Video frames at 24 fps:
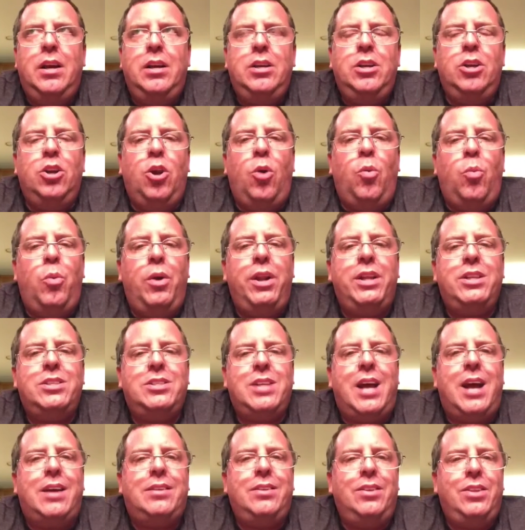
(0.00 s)
you know, what
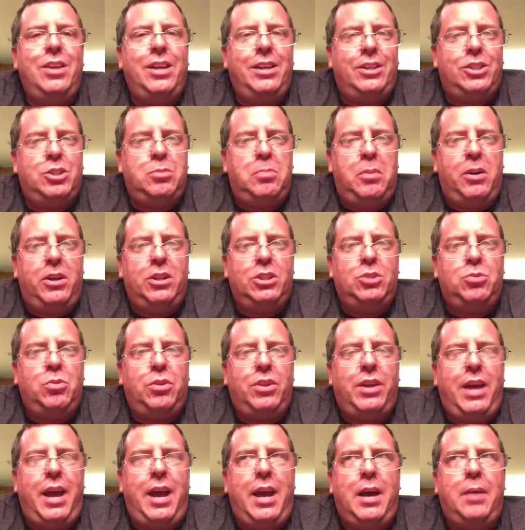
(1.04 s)
exactly they experienced with
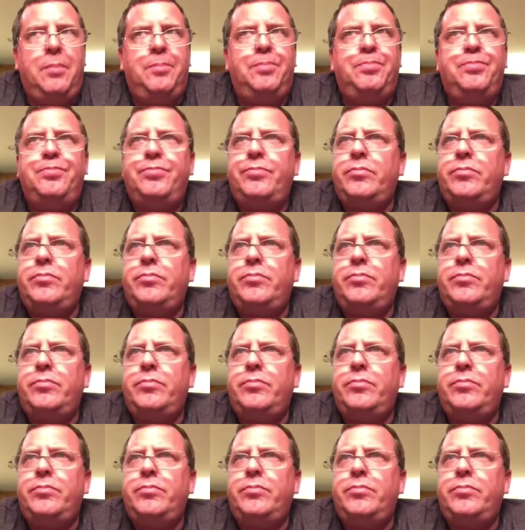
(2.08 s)
camp,